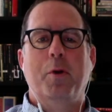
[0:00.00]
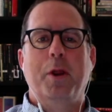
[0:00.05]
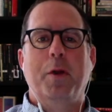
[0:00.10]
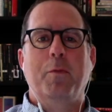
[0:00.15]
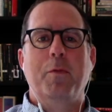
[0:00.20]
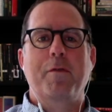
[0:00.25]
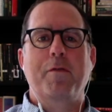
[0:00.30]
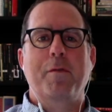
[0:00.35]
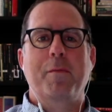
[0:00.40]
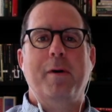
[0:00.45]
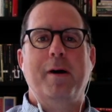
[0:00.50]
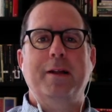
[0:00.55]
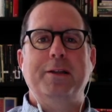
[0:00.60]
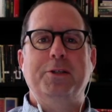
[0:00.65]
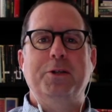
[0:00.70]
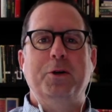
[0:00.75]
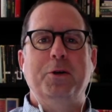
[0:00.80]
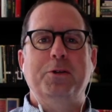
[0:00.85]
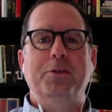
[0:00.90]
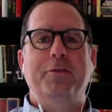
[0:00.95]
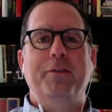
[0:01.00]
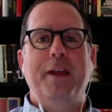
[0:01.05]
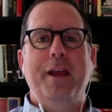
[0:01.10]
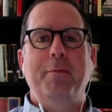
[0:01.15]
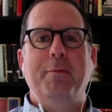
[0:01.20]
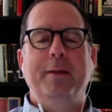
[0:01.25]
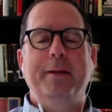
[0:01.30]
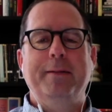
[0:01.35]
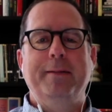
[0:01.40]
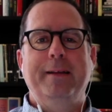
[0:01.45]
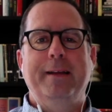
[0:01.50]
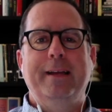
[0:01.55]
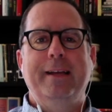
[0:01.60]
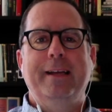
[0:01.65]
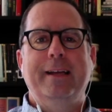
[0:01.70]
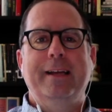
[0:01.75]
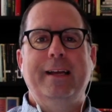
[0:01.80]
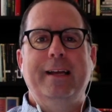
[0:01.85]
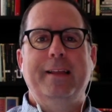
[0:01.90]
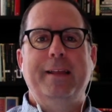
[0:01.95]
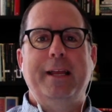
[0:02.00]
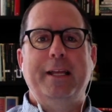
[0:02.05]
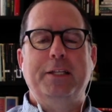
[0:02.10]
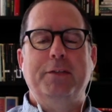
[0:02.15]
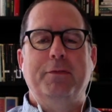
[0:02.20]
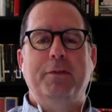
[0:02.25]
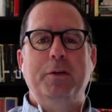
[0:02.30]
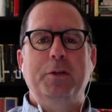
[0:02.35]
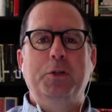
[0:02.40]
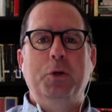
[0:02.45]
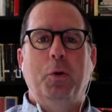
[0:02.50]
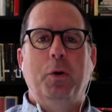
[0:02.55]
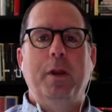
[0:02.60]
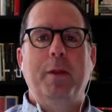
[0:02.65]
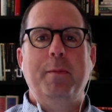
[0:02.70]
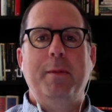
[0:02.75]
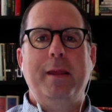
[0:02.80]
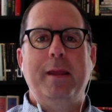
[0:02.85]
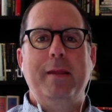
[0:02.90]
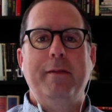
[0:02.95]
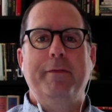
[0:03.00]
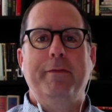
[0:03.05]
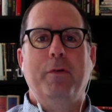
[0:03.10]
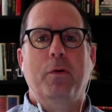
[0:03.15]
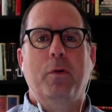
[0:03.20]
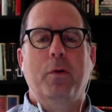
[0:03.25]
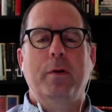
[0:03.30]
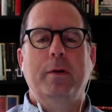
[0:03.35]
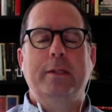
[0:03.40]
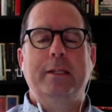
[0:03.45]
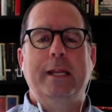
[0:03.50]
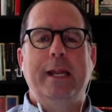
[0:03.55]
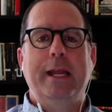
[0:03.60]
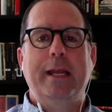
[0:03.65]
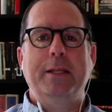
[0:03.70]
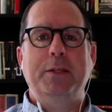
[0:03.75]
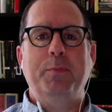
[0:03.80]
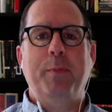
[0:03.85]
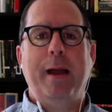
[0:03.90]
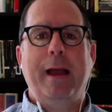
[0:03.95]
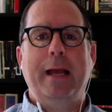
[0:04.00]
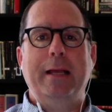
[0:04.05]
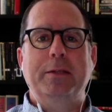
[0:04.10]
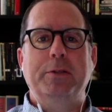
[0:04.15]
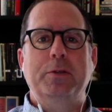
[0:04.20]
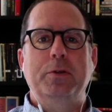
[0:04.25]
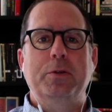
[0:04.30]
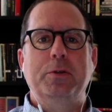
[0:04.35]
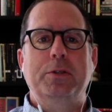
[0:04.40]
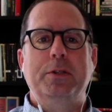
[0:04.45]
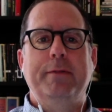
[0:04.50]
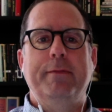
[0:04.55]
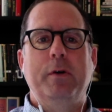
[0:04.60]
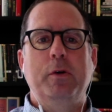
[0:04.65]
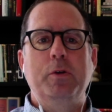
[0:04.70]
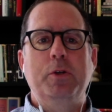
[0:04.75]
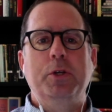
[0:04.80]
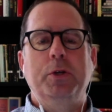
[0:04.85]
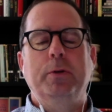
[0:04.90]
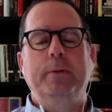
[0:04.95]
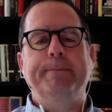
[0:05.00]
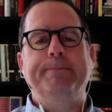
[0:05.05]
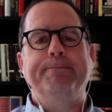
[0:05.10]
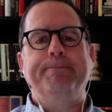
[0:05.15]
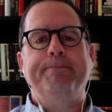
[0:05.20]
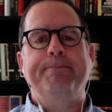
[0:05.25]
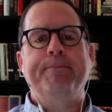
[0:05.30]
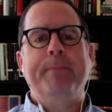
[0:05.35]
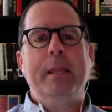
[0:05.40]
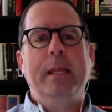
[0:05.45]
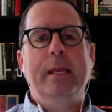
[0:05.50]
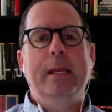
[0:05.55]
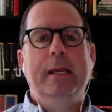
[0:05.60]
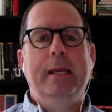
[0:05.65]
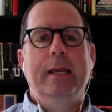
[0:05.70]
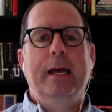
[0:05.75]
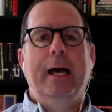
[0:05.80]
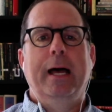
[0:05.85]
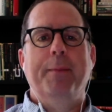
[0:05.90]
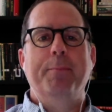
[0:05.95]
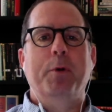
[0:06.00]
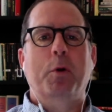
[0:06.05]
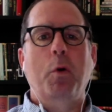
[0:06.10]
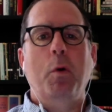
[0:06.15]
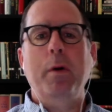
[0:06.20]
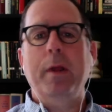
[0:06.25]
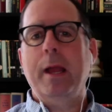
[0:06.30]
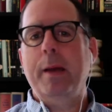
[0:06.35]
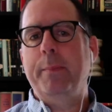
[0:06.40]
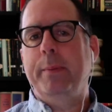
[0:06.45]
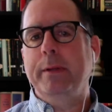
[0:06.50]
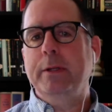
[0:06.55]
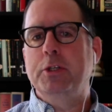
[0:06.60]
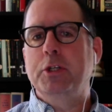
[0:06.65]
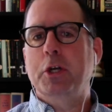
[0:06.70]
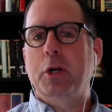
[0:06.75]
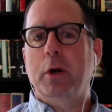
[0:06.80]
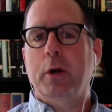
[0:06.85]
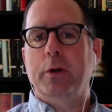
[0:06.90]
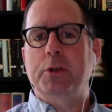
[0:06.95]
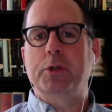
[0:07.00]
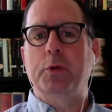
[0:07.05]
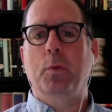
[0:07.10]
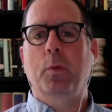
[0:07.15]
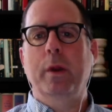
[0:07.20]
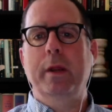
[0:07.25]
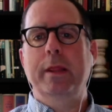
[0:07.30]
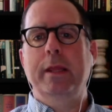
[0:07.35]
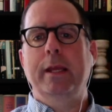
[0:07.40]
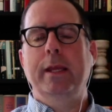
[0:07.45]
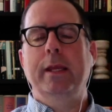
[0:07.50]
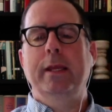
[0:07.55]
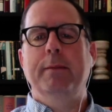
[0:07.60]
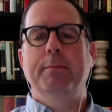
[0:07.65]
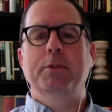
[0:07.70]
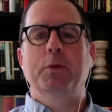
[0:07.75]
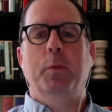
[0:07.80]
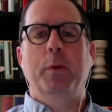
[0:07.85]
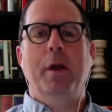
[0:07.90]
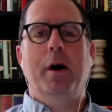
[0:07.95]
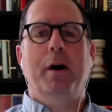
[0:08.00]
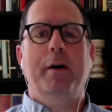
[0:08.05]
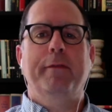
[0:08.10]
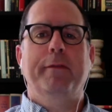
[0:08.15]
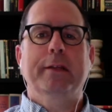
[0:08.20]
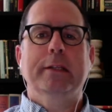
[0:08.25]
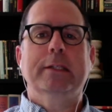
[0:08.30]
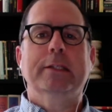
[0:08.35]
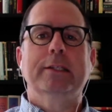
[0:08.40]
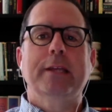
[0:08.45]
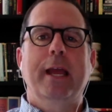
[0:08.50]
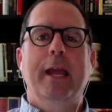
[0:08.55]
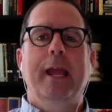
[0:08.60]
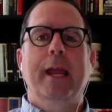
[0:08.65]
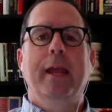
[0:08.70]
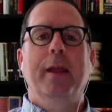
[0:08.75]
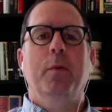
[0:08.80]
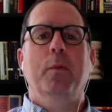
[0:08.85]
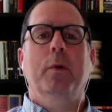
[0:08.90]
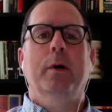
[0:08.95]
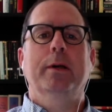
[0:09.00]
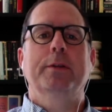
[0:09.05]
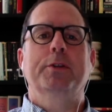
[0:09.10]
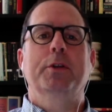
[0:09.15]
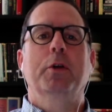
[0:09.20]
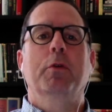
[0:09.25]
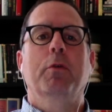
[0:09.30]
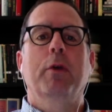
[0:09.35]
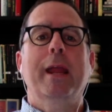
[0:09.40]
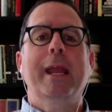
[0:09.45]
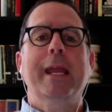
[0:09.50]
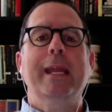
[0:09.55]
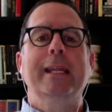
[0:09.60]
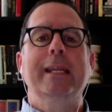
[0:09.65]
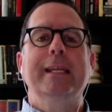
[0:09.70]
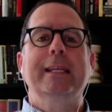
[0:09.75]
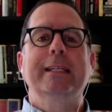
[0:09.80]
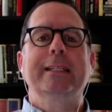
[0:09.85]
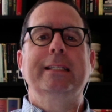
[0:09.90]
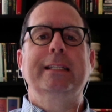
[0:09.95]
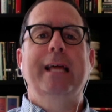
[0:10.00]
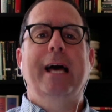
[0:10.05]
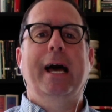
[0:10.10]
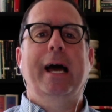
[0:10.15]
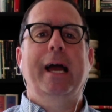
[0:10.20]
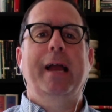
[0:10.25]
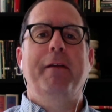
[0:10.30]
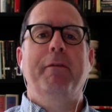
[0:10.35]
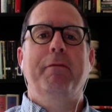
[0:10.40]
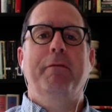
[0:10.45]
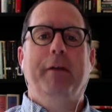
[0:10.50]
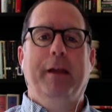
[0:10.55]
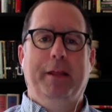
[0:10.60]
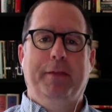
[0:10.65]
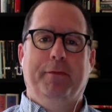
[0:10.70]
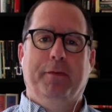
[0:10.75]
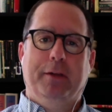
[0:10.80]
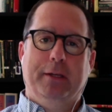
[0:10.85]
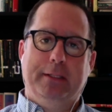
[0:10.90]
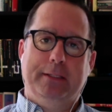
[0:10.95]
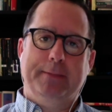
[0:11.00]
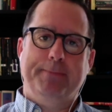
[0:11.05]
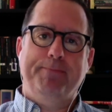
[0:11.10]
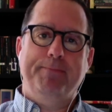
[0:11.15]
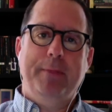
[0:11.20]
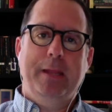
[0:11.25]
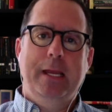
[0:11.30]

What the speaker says: morning, Rivermont Church family. Thanks for joining me for today's pastor's devotional. Growing up in church, one of the hymns we often sang was, "Great is thy faithfulness."